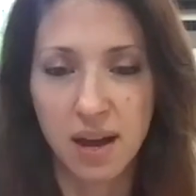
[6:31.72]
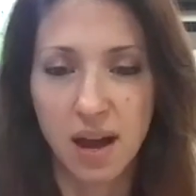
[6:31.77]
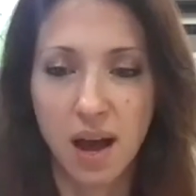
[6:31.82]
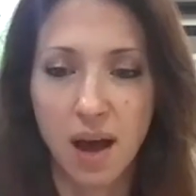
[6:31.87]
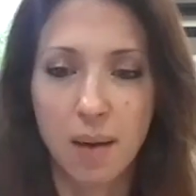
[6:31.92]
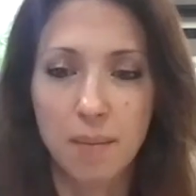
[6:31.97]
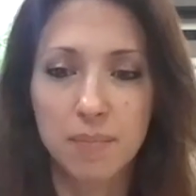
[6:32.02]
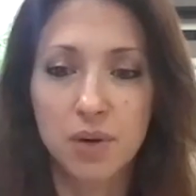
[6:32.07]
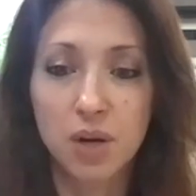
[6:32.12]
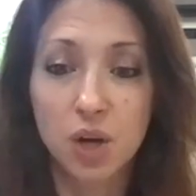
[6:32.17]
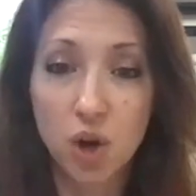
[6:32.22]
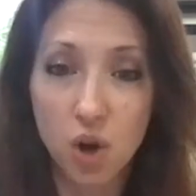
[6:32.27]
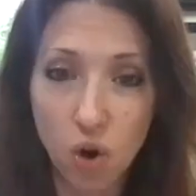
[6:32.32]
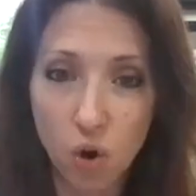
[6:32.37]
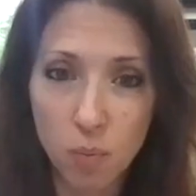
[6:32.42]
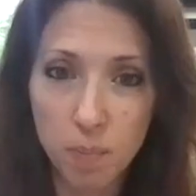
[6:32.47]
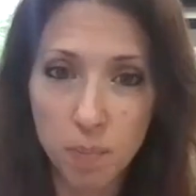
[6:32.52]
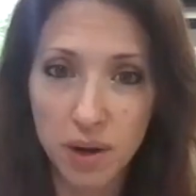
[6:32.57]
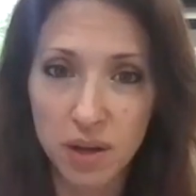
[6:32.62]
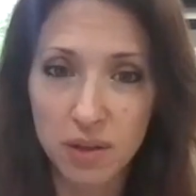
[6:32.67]

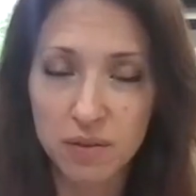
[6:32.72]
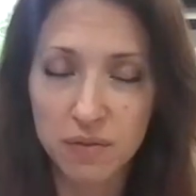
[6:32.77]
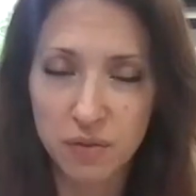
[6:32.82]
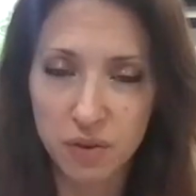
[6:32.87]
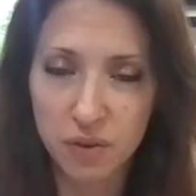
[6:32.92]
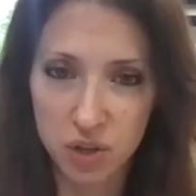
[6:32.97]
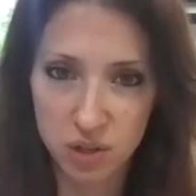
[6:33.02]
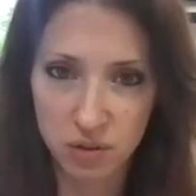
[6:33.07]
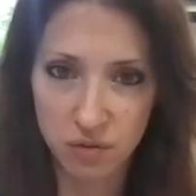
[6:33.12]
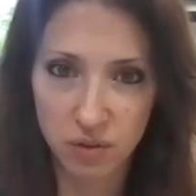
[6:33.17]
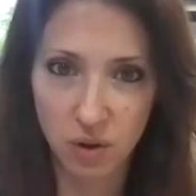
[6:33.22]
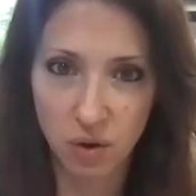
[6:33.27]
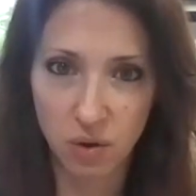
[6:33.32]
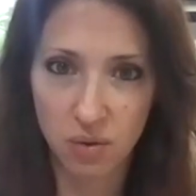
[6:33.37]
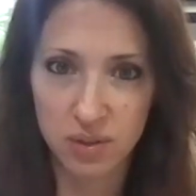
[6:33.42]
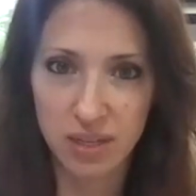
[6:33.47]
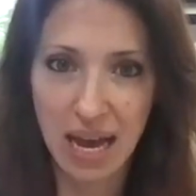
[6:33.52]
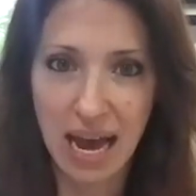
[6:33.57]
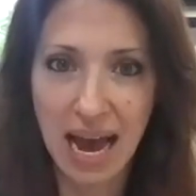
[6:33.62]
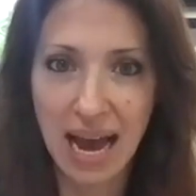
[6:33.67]
COPA, the first of
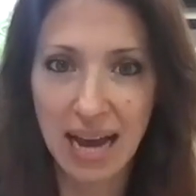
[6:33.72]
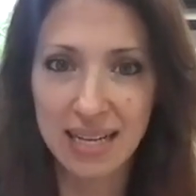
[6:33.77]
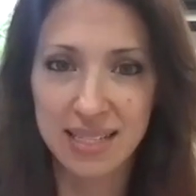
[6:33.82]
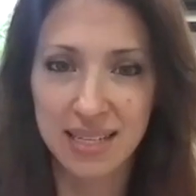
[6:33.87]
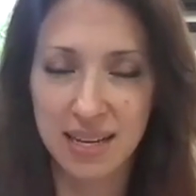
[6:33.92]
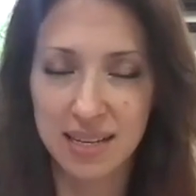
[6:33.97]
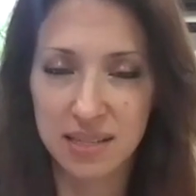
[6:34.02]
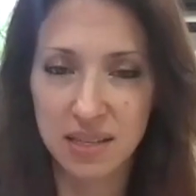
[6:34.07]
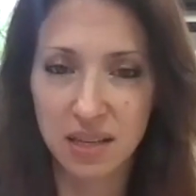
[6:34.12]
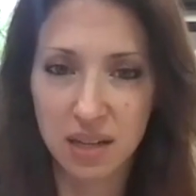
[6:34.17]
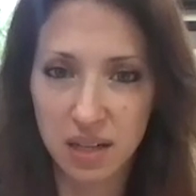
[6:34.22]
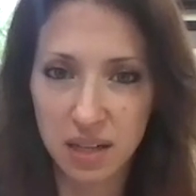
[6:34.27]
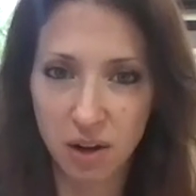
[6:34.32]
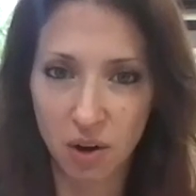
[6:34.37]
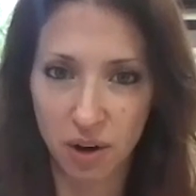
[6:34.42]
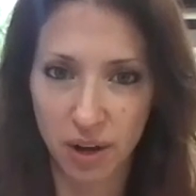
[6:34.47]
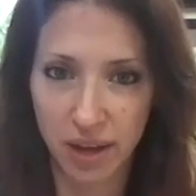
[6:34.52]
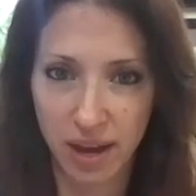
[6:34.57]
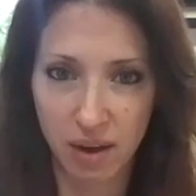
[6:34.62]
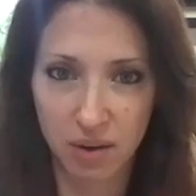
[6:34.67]
those, acts as the
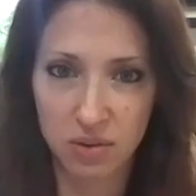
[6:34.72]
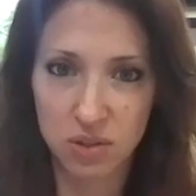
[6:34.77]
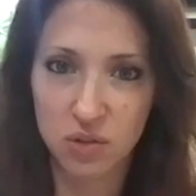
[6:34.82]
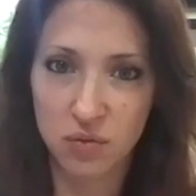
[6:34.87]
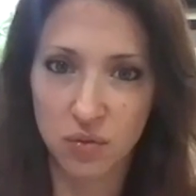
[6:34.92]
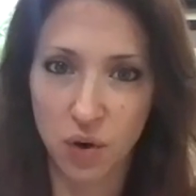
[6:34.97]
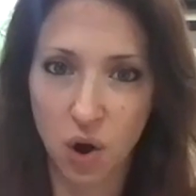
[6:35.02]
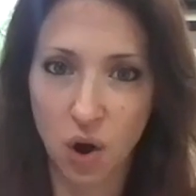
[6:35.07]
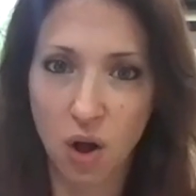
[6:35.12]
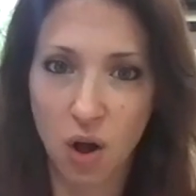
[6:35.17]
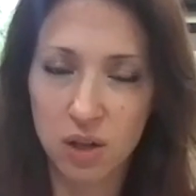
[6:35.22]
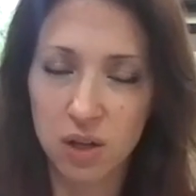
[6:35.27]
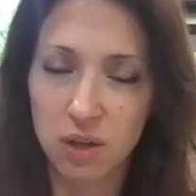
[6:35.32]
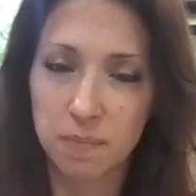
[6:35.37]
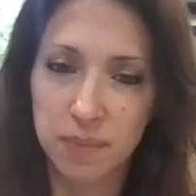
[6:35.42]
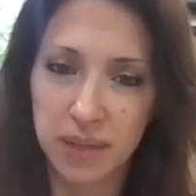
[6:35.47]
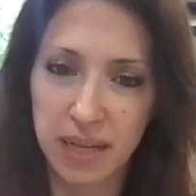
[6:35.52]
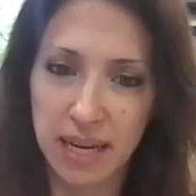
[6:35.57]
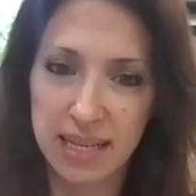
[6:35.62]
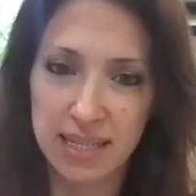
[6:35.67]
clearinghouse for all
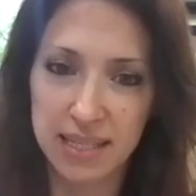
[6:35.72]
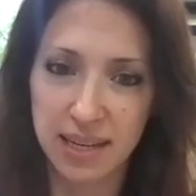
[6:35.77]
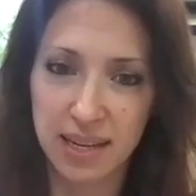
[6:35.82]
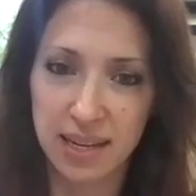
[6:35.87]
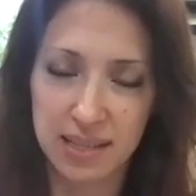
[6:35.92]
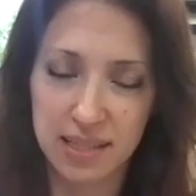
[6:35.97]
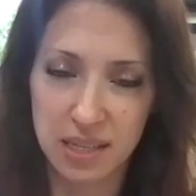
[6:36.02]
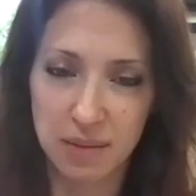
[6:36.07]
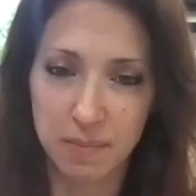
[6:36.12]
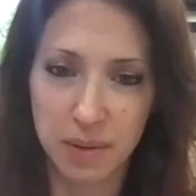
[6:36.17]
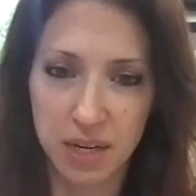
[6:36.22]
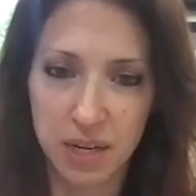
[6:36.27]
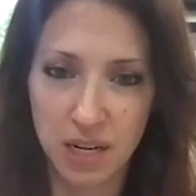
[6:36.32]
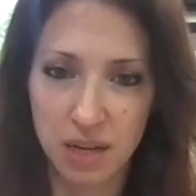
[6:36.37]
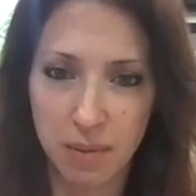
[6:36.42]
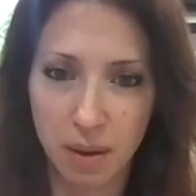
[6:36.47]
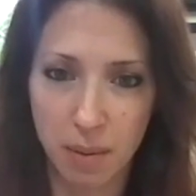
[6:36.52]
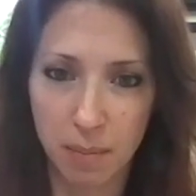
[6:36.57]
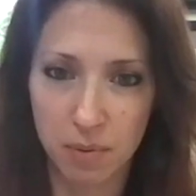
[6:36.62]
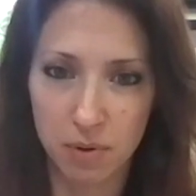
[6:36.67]
complaints against CPD
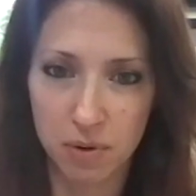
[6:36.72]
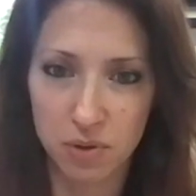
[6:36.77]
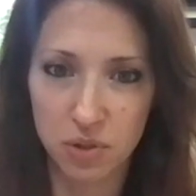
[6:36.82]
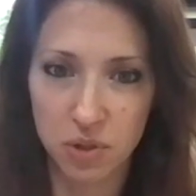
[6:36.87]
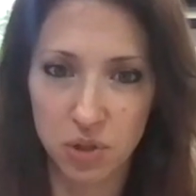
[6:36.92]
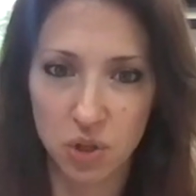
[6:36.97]
members.